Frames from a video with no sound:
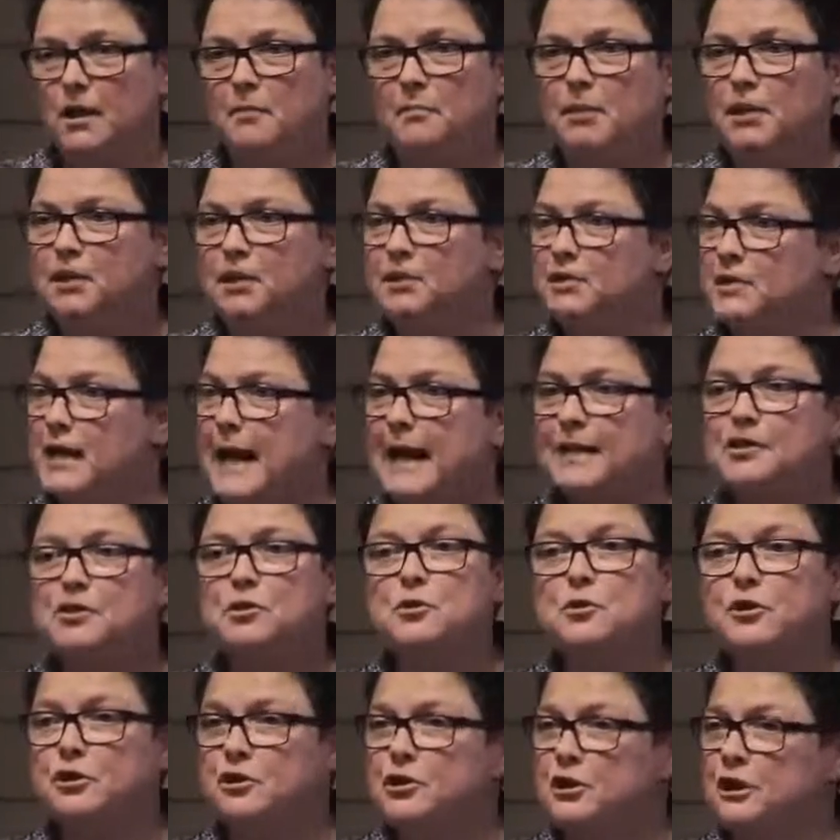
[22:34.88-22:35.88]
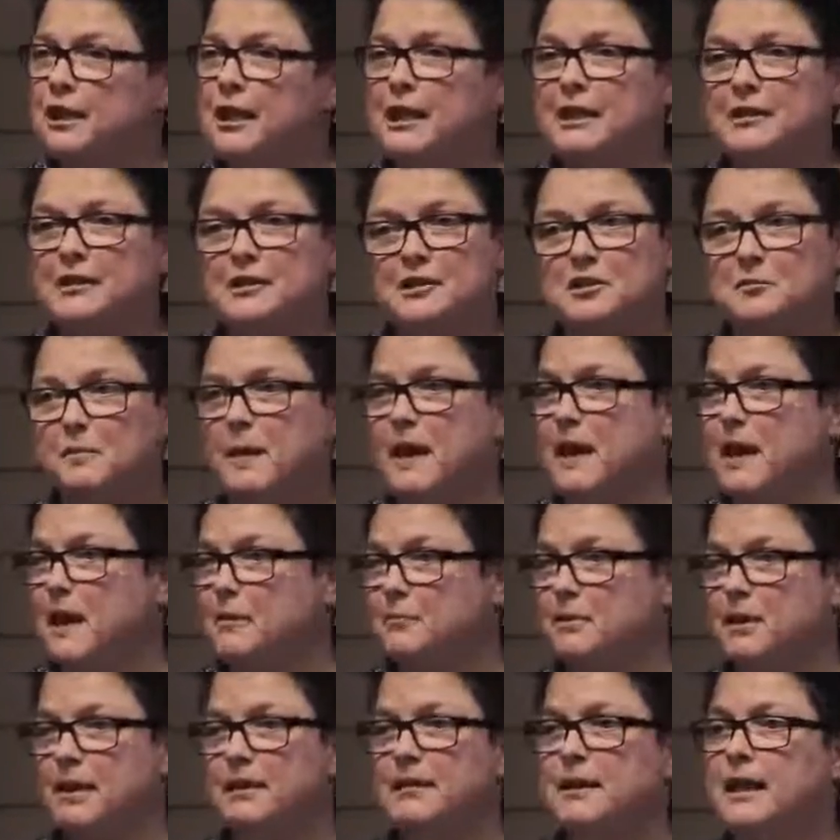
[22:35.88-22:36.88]
Because that's who they're going to get
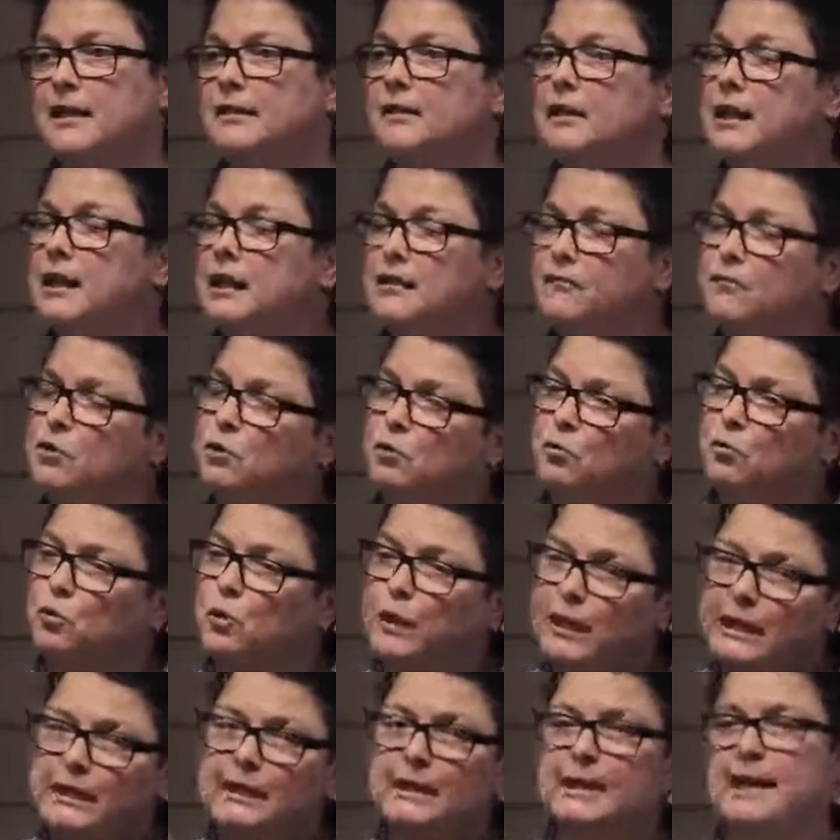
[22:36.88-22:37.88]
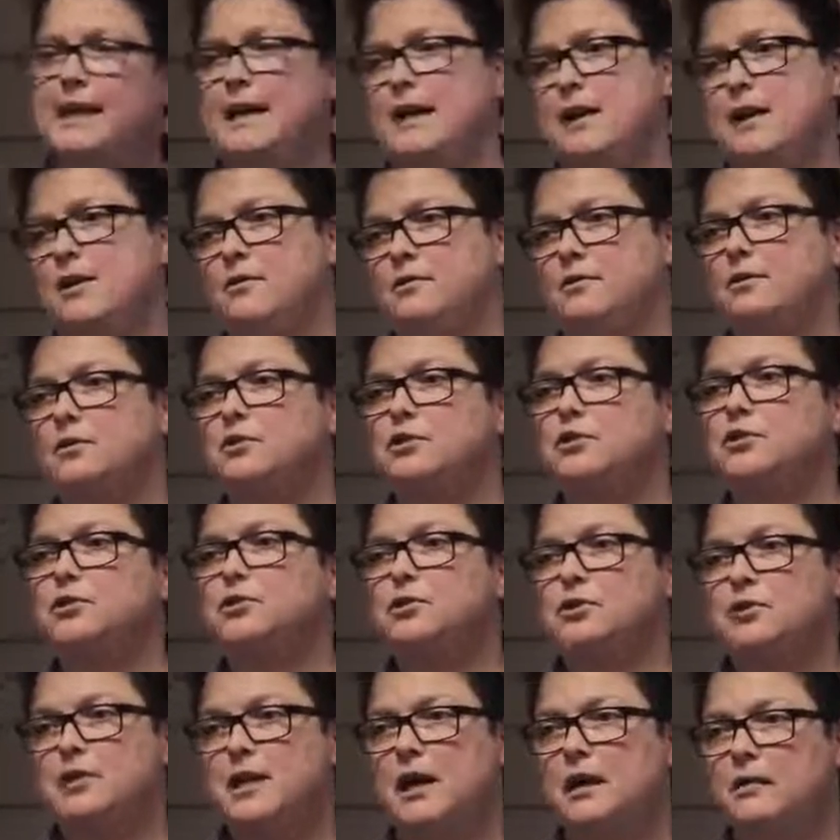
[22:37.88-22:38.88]
spammed. And then leave your real account to
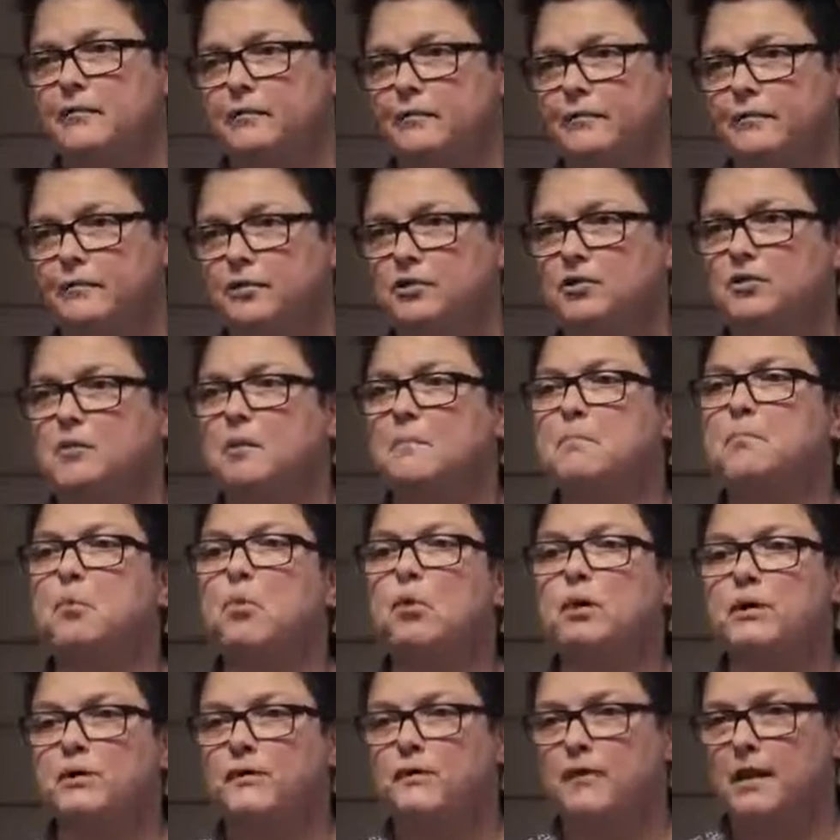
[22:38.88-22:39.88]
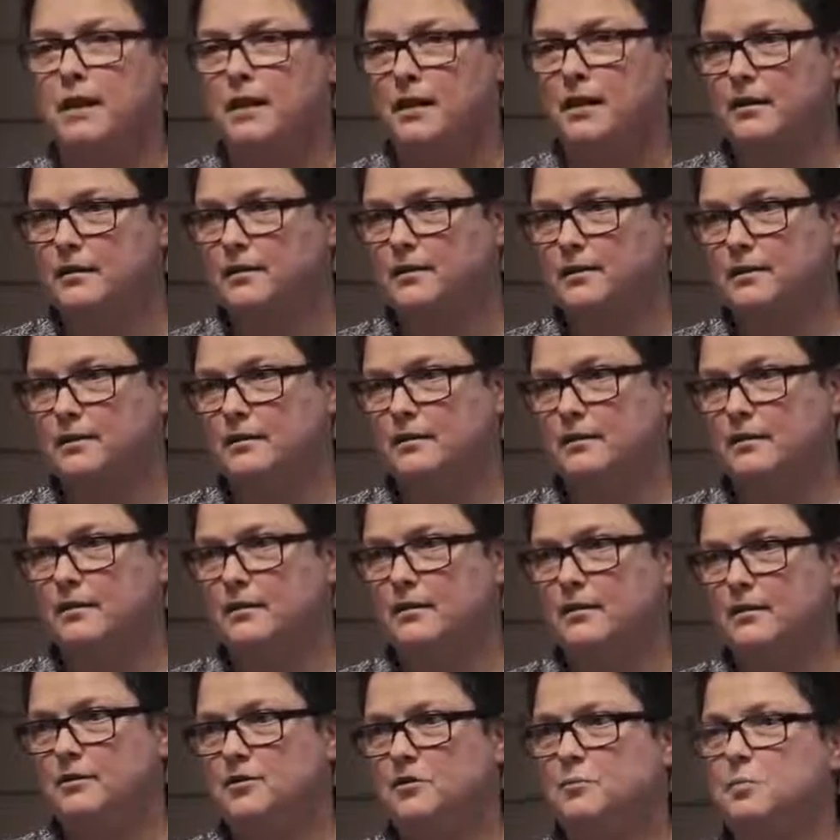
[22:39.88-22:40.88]
yourself, to important things,
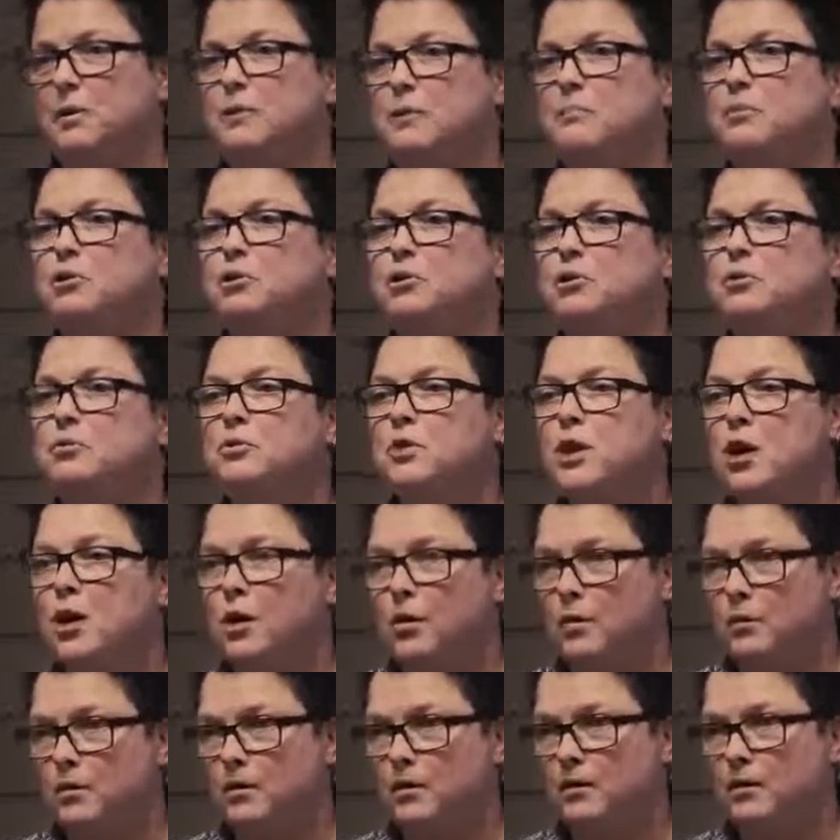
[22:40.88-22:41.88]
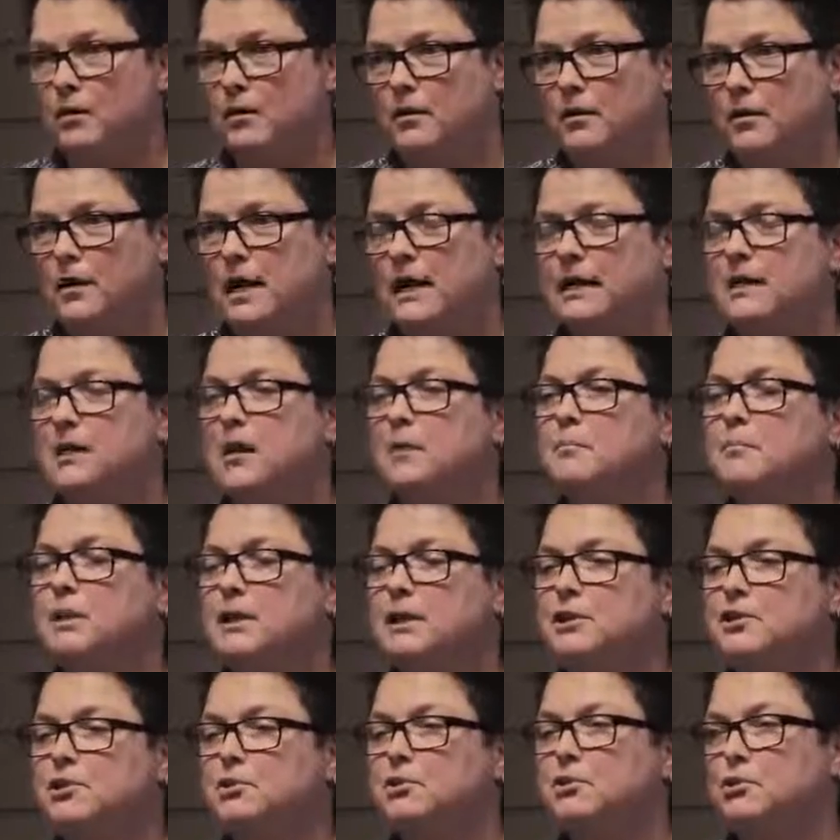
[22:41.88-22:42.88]
to people you know and
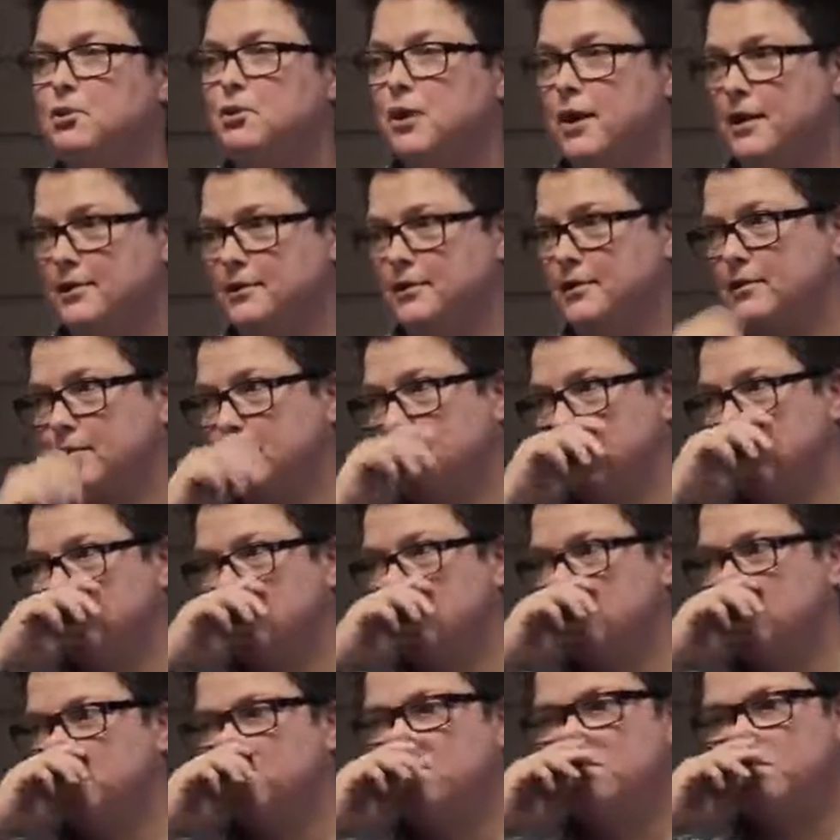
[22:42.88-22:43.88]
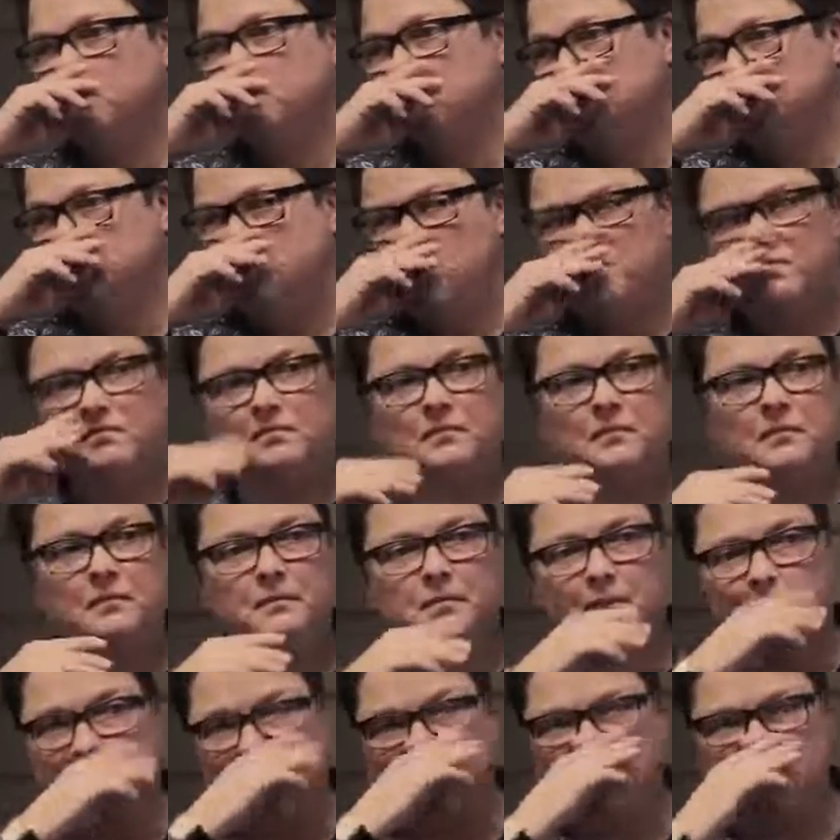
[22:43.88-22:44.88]
companies you trust.
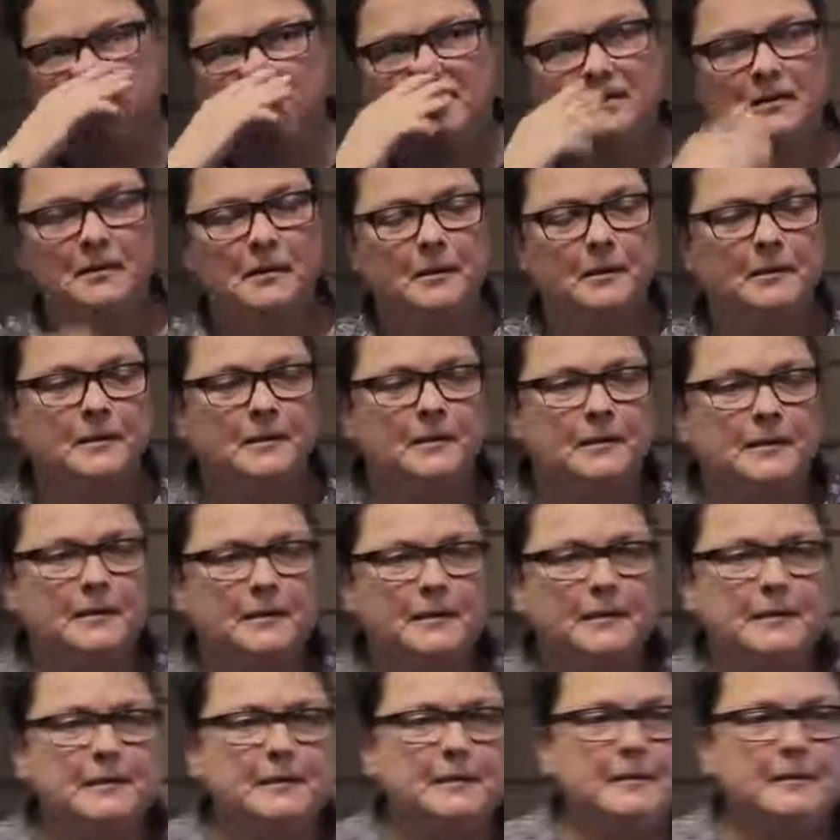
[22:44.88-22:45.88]
Yes. Mm-hmm. What do you think of